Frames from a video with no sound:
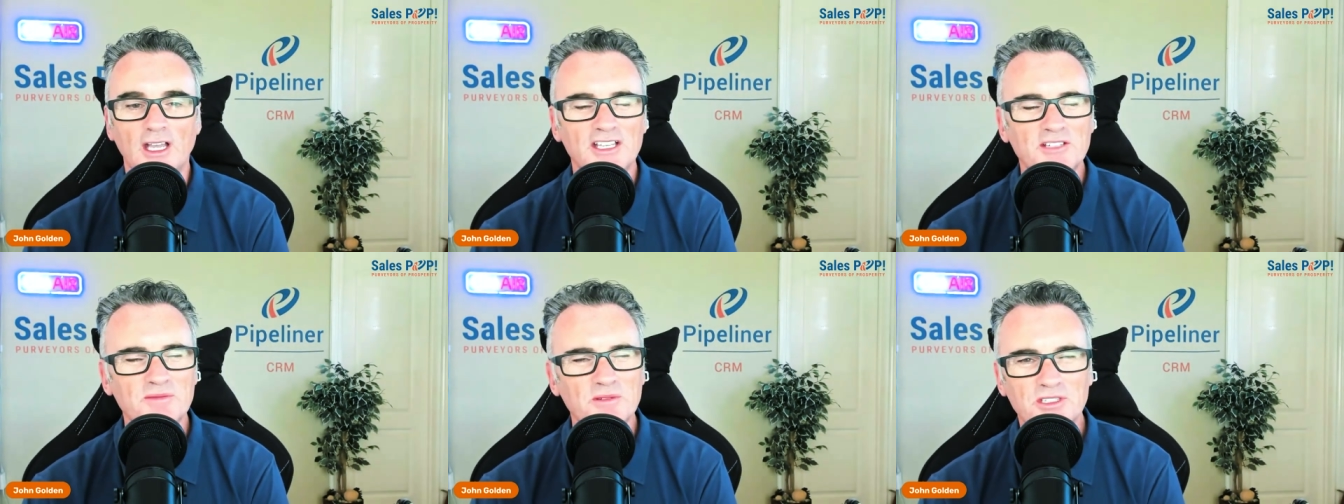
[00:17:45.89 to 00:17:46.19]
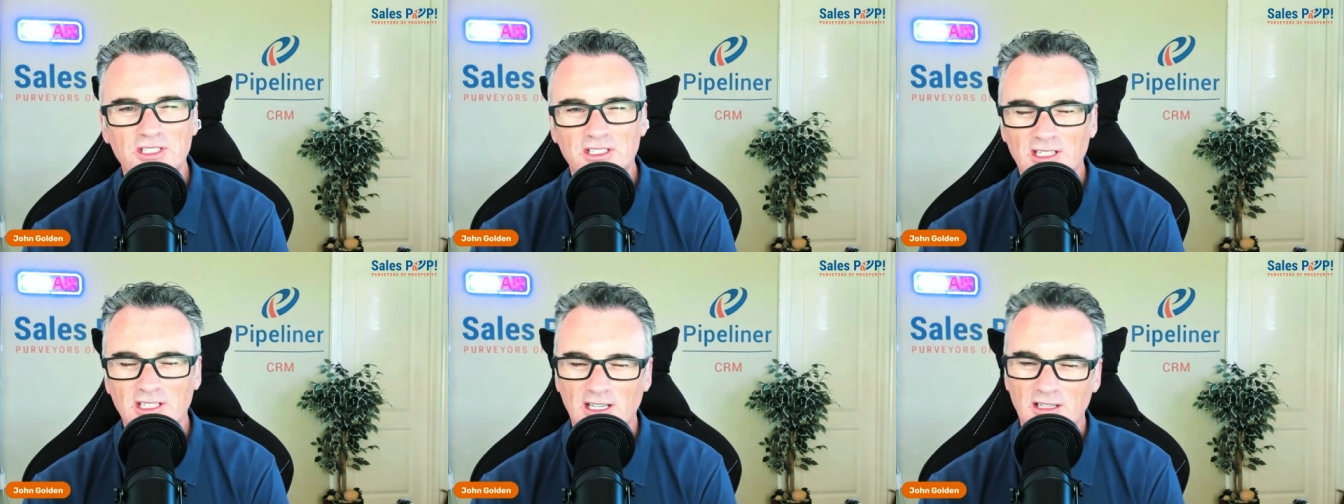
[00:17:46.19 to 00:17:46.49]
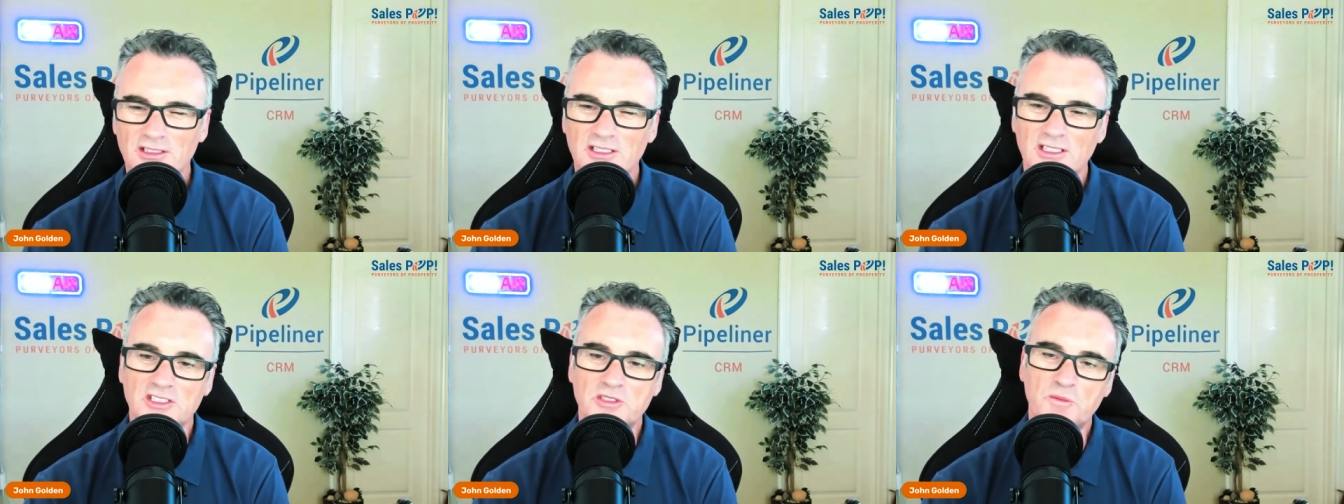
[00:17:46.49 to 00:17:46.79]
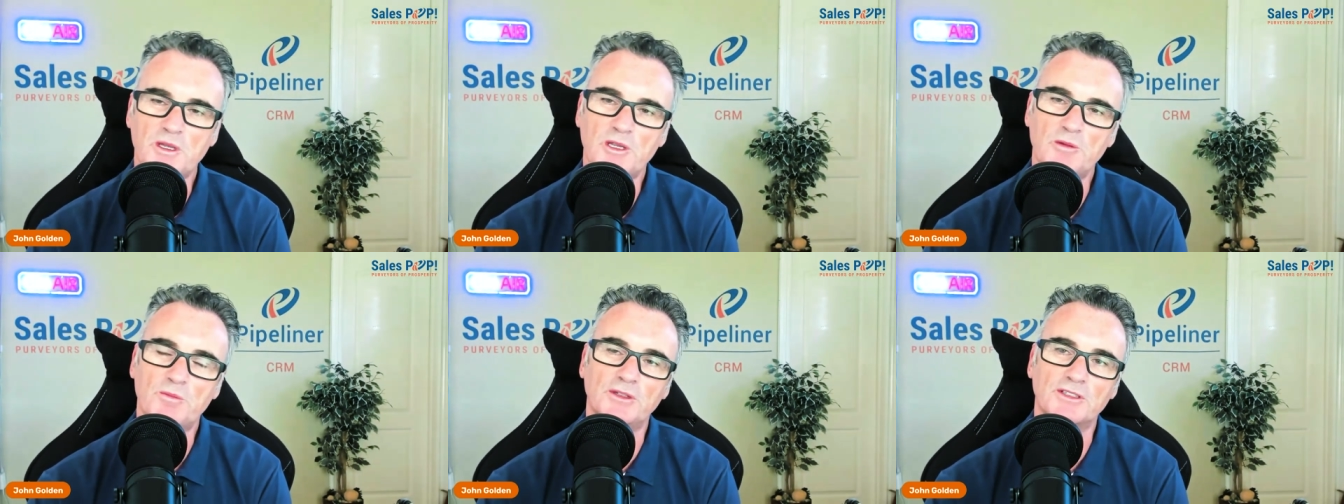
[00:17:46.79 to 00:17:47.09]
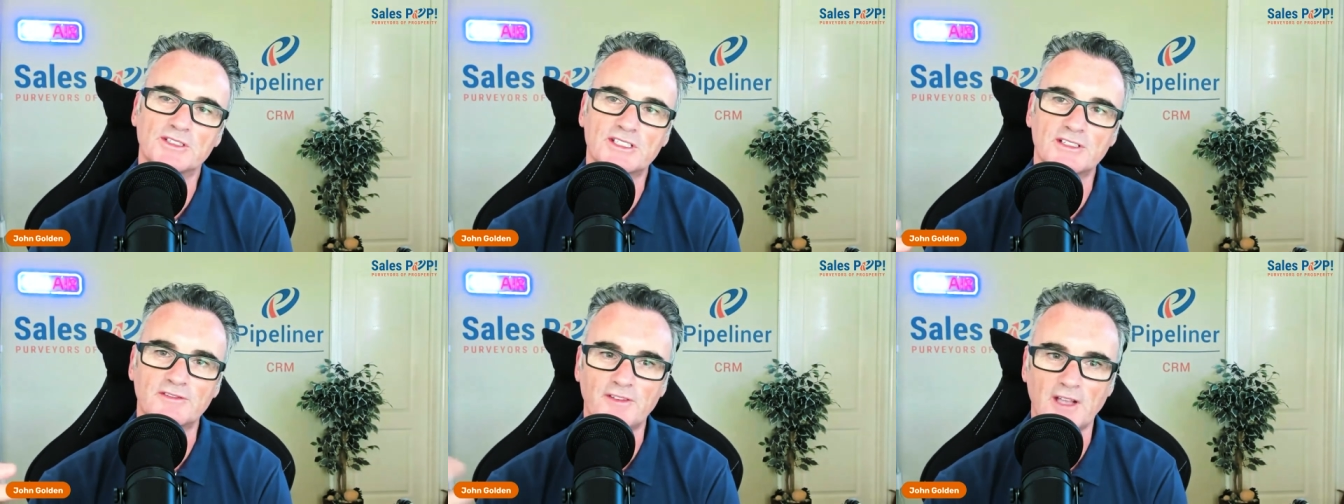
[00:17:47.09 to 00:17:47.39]
especially nowadays
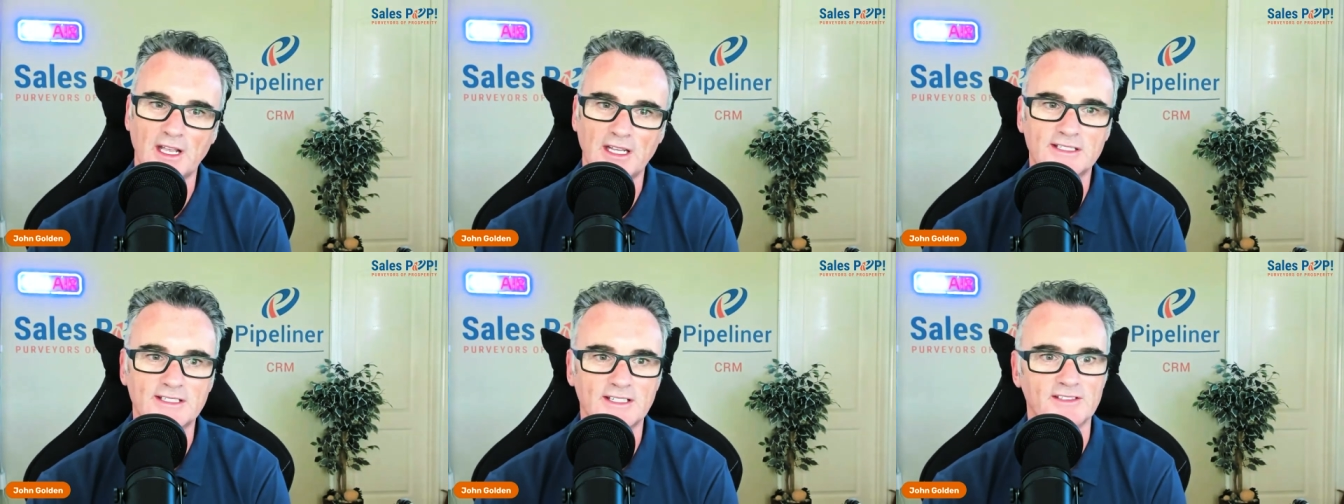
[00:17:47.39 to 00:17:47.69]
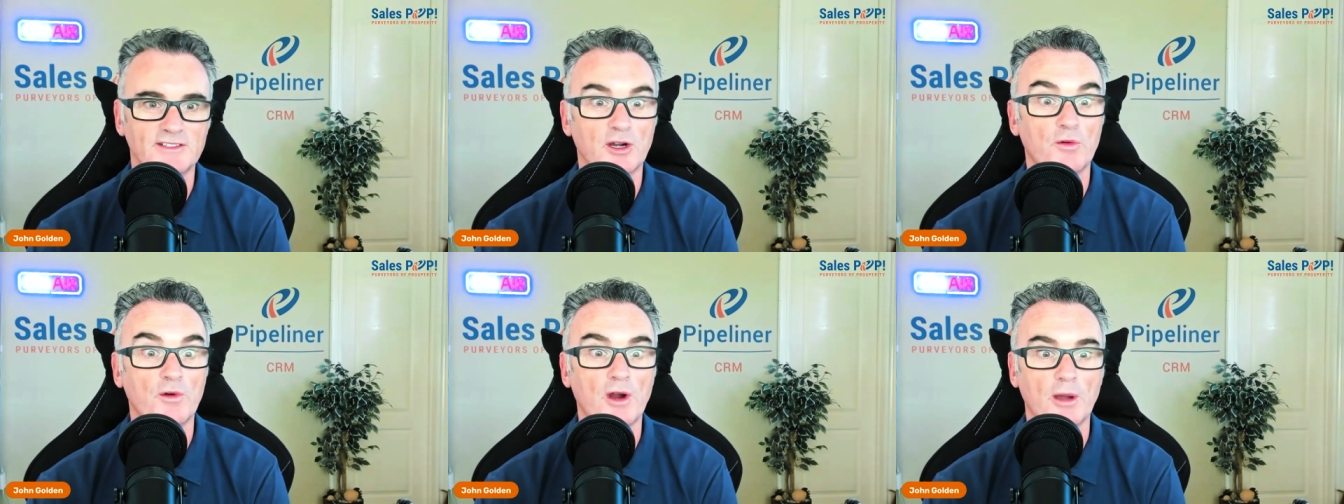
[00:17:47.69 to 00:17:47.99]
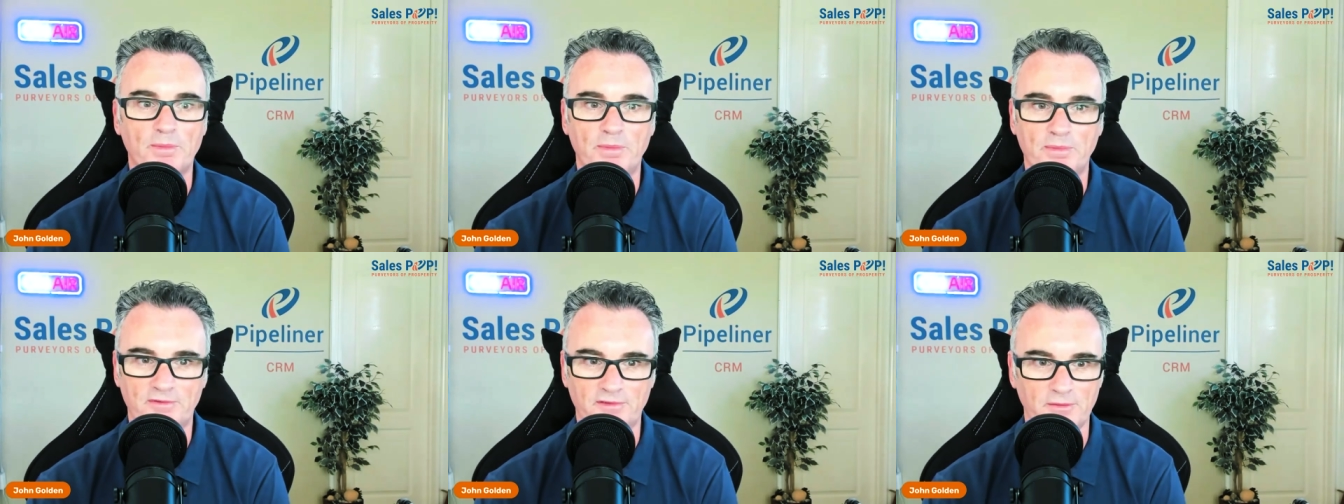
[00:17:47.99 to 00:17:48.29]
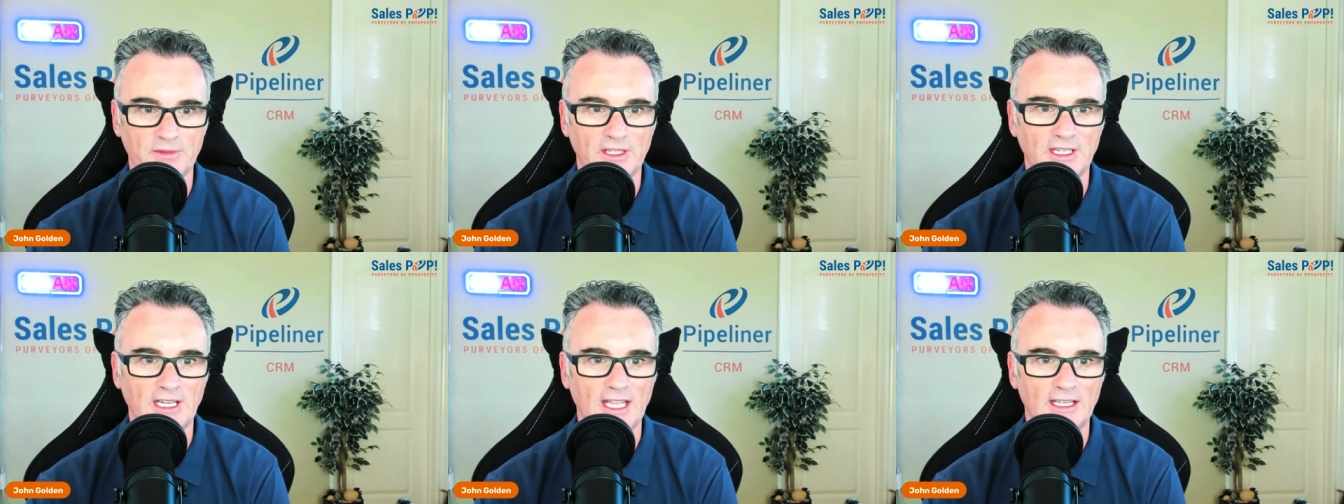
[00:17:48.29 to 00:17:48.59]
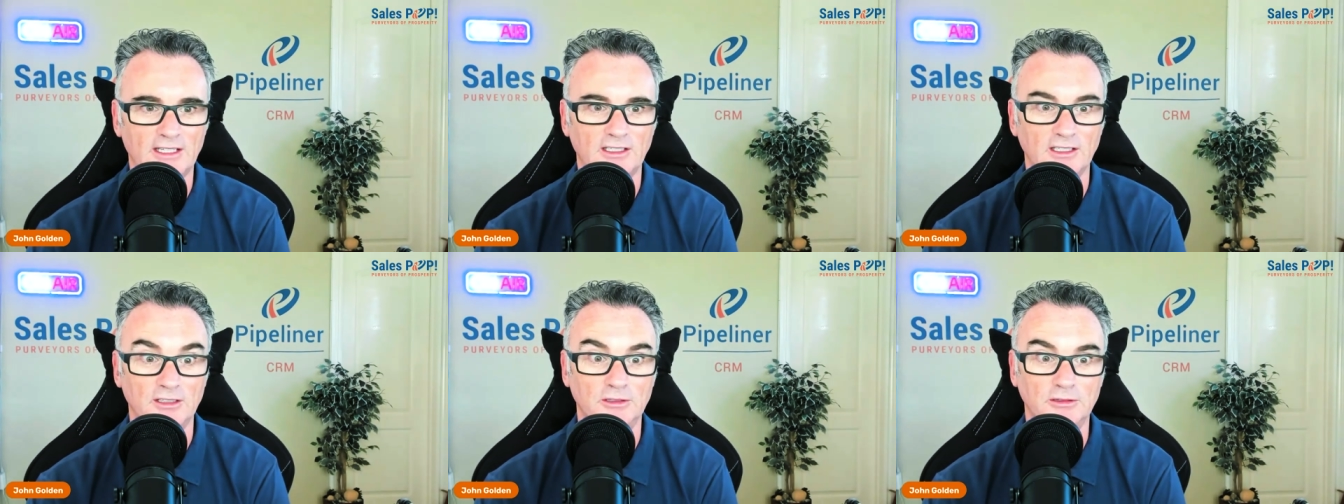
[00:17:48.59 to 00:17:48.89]
people's defenses are up from the
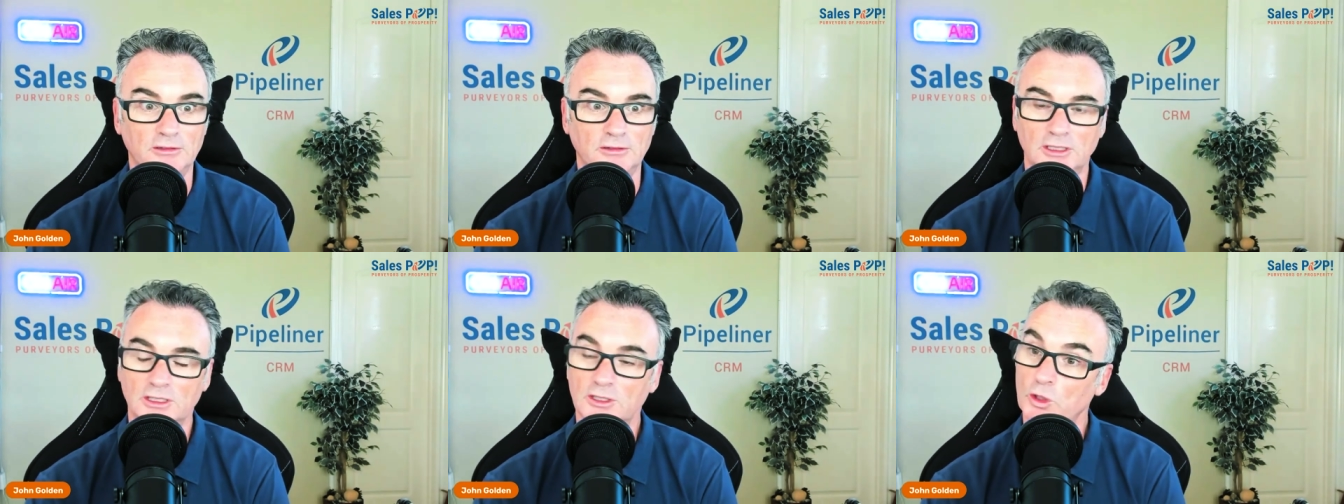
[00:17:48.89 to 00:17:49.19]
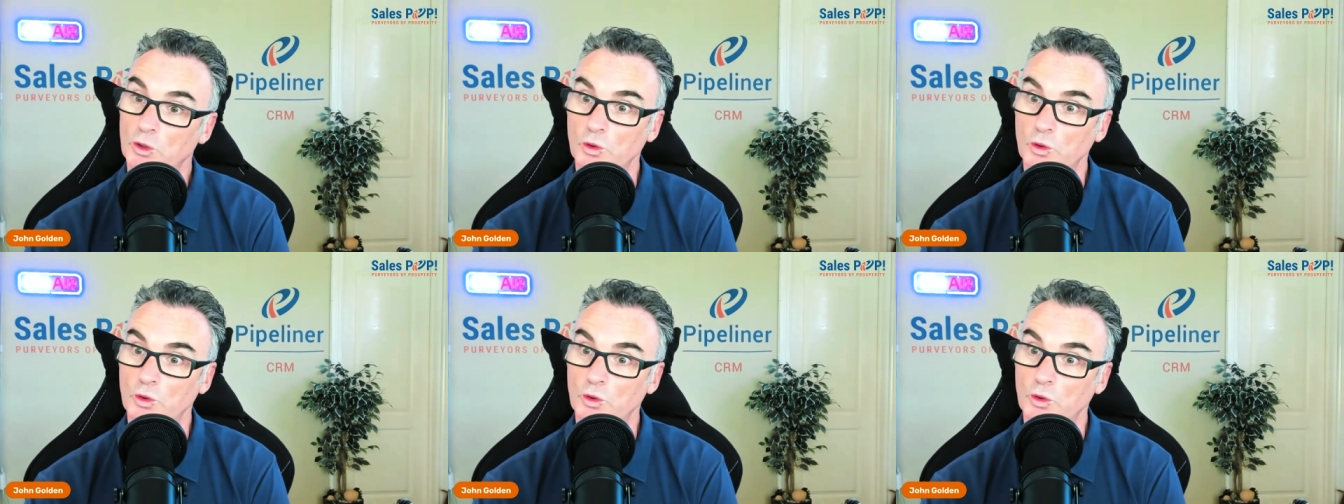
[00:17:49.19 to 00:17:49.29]
get-go